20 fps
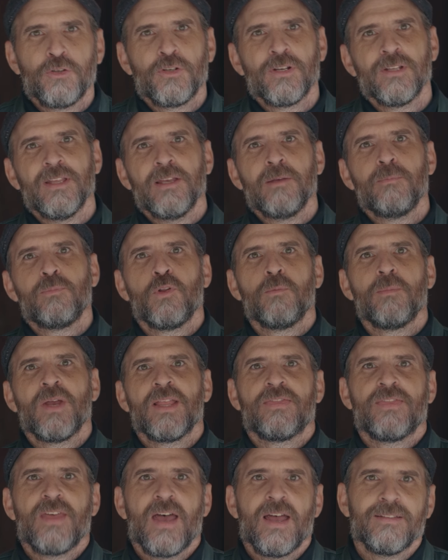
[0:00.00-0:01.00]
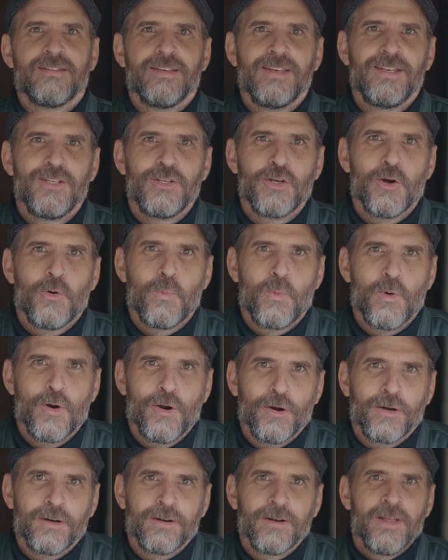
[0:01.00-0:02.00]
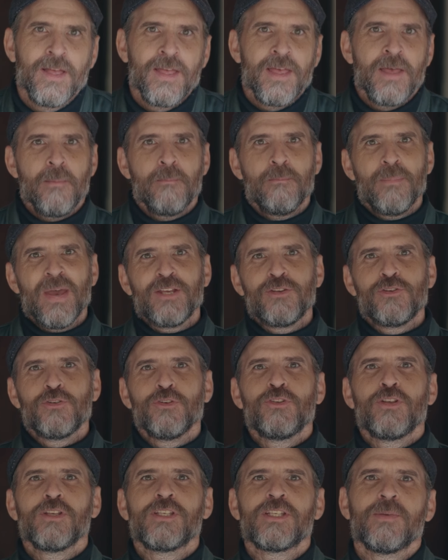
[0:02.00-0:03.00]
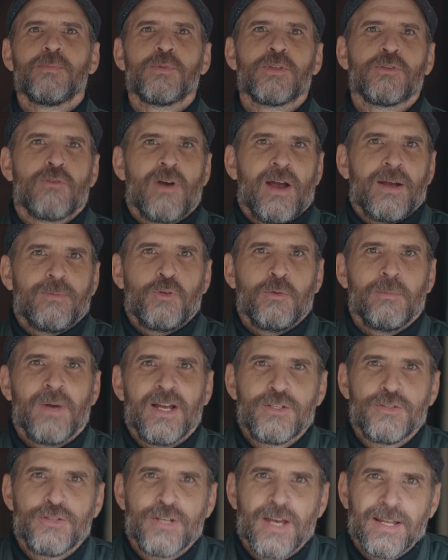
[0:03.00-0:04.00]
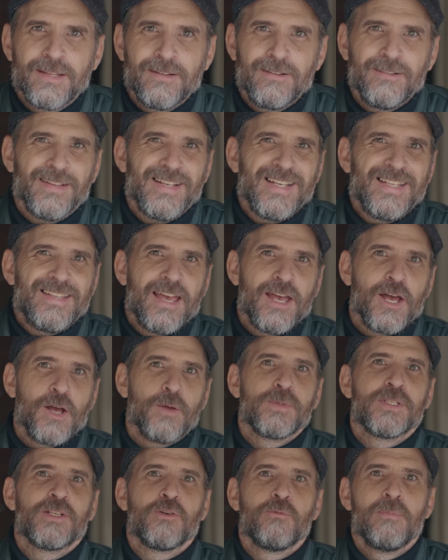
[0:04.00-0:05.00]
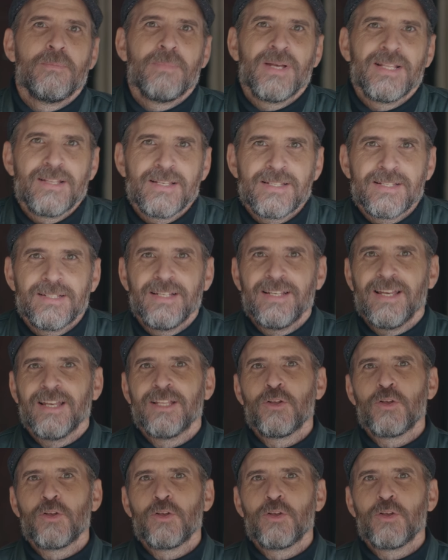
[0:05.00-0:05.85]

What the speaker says: can implement that in your work. Make sure to subscribe to my channel. It helps tremendously, and